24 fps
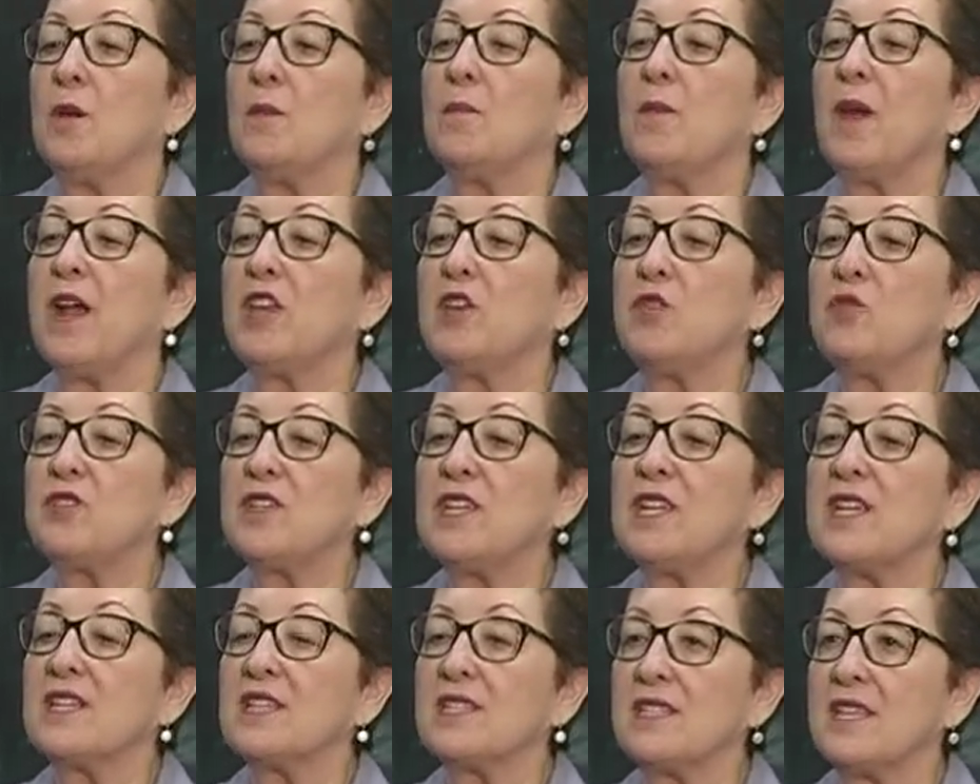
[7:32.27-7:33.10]
by
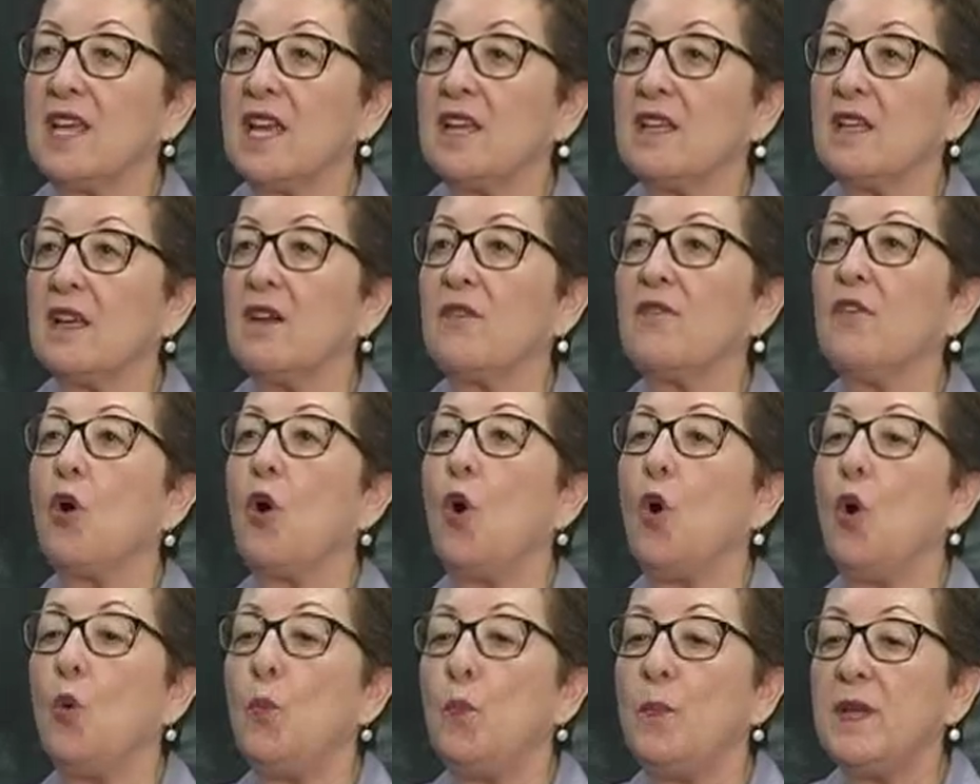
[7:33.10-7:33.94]
using a set of
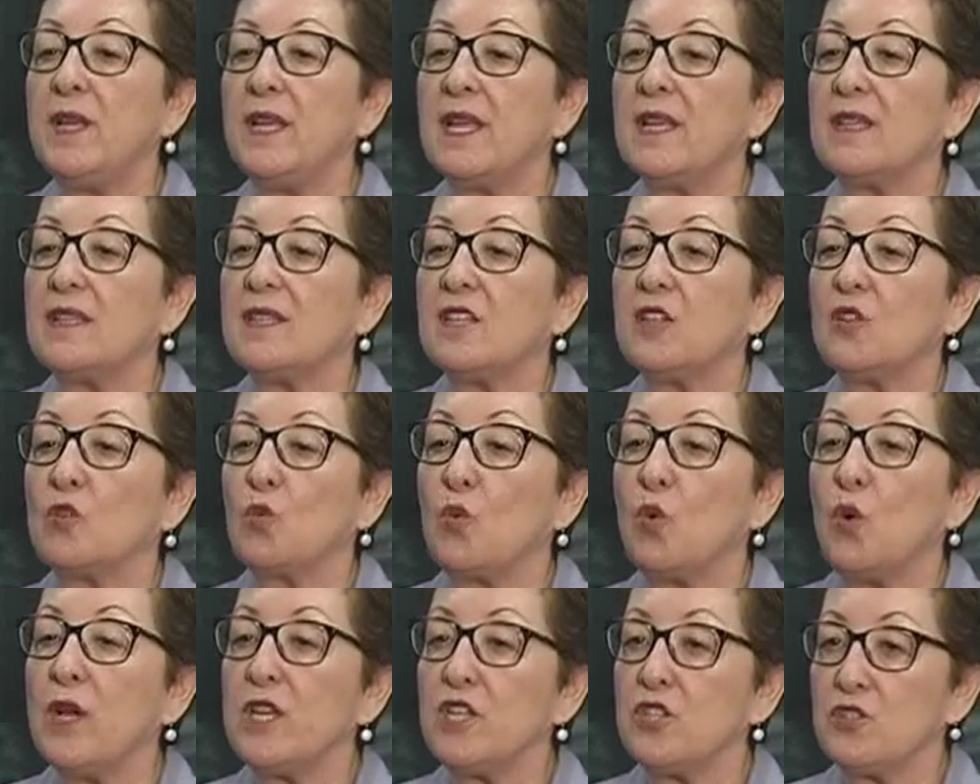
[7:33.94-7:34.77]
open-ended
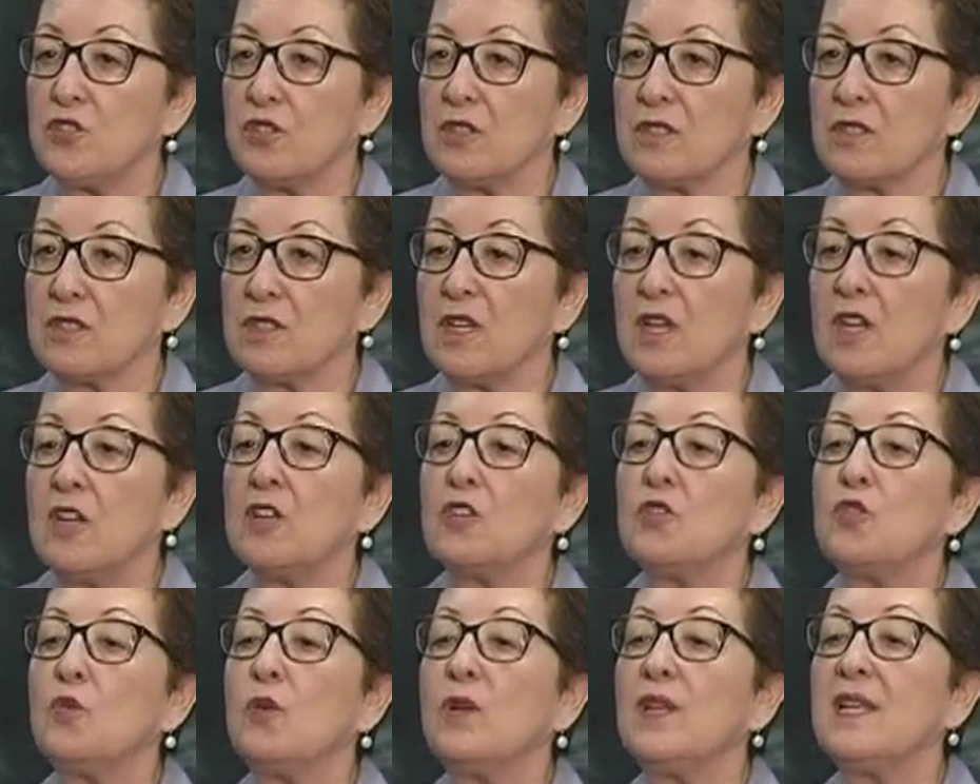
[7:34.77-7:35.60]
questions
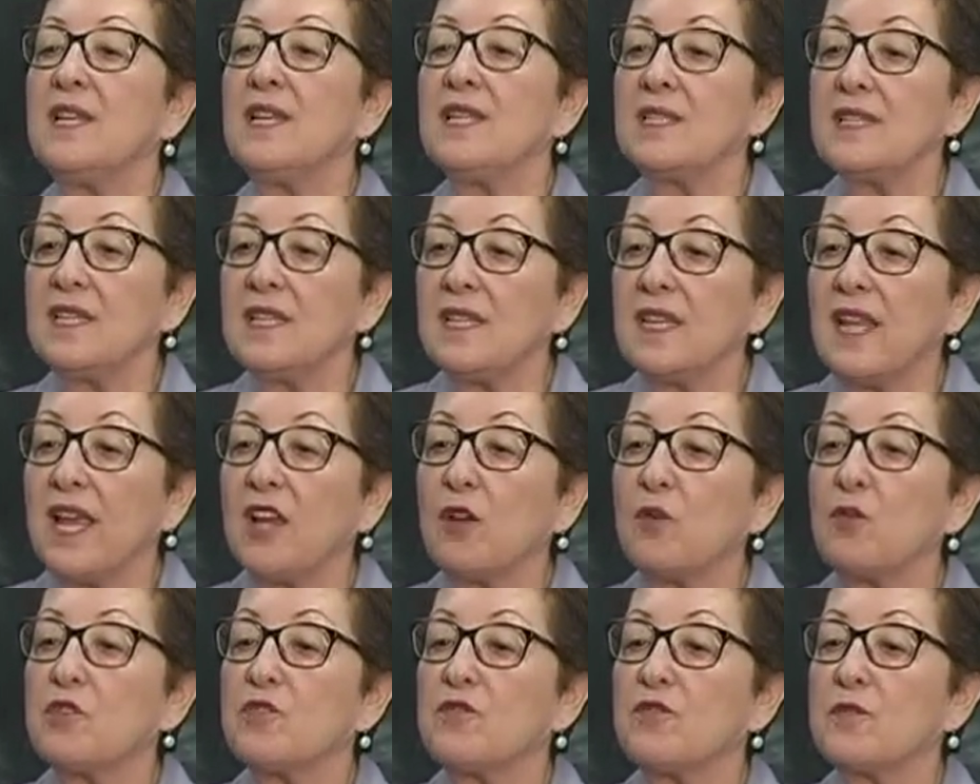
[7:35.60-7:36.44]
to elicit
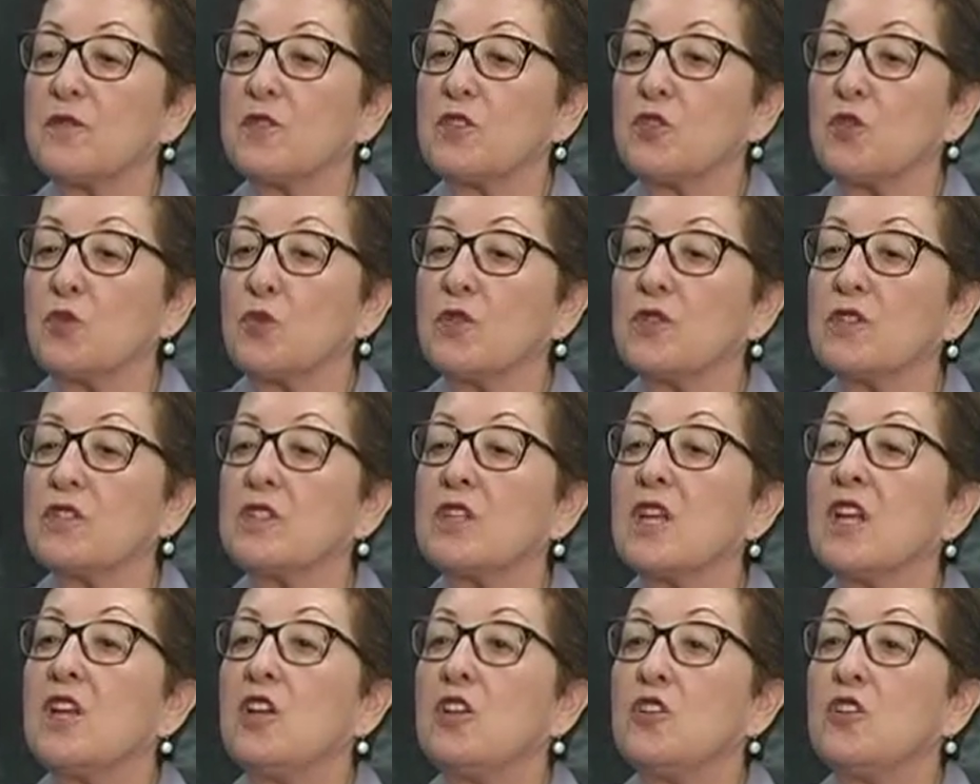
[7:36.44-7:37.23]
language from students